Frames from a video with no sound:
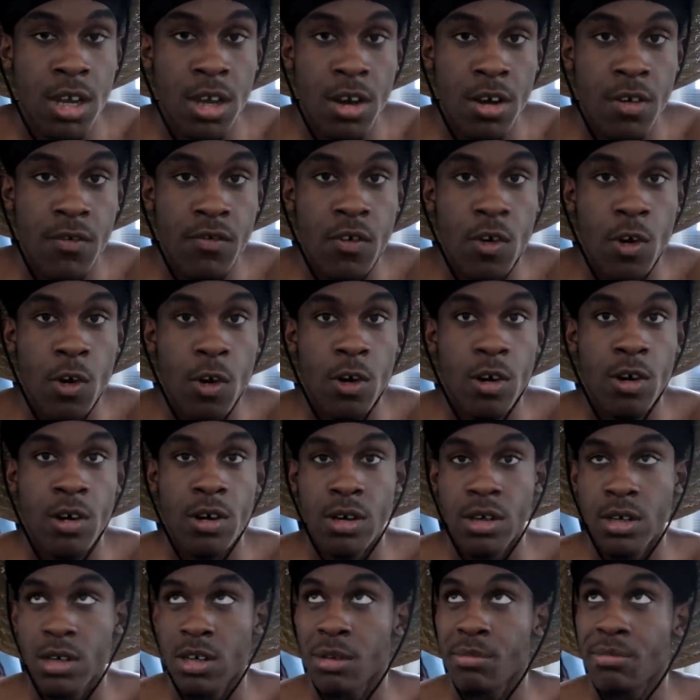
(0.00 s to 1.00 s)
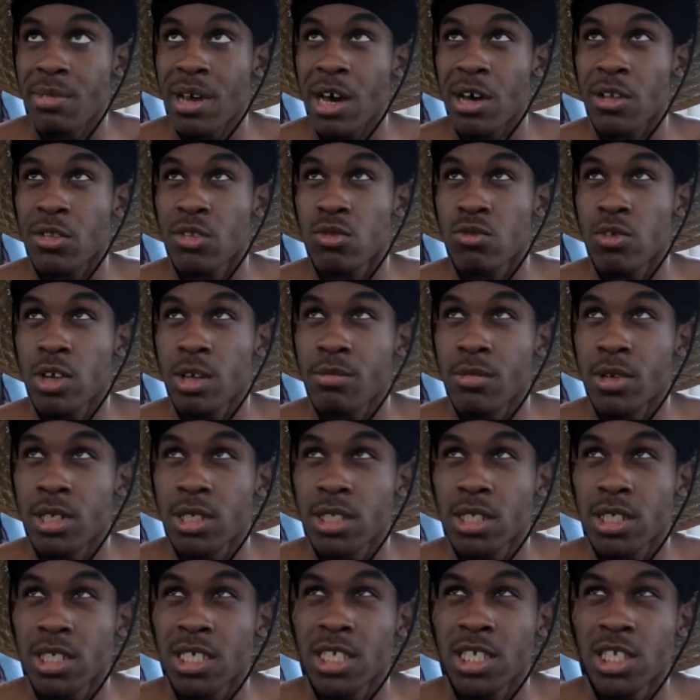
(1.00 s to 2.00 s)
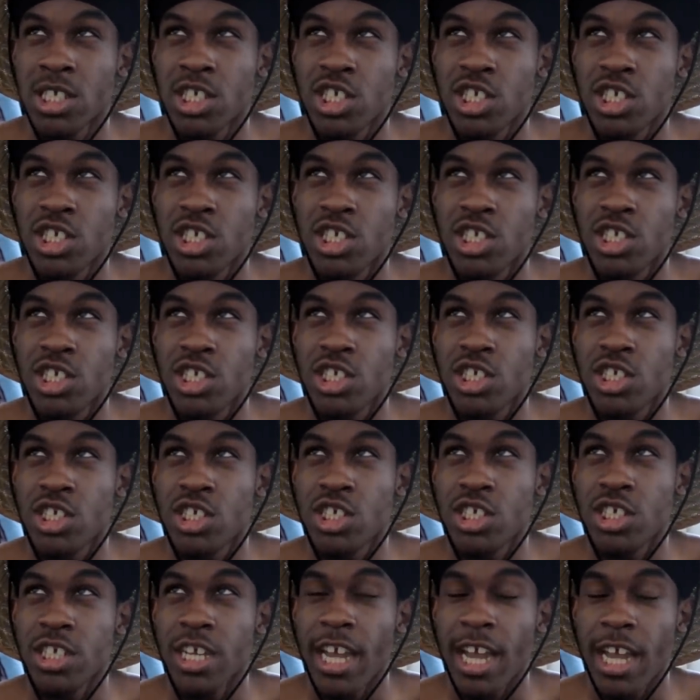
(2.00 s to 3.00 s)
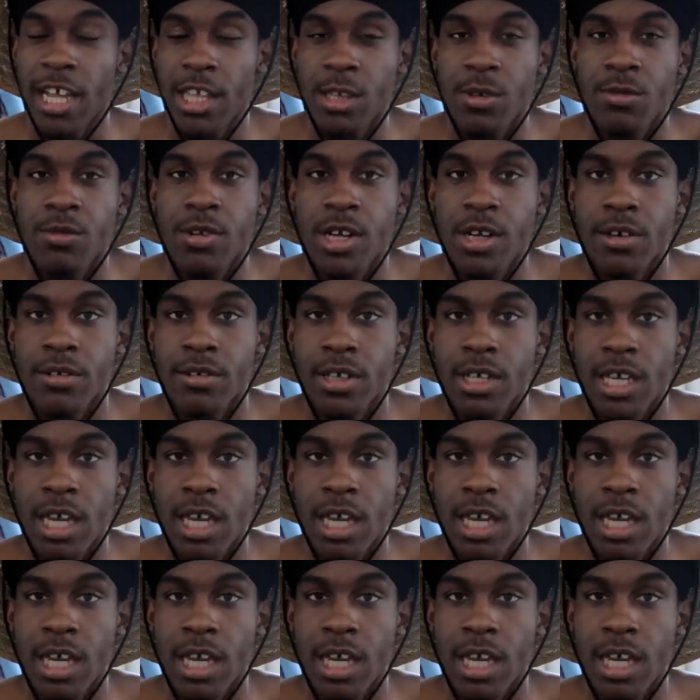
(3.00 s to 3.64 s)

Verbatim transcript: for about three months since January.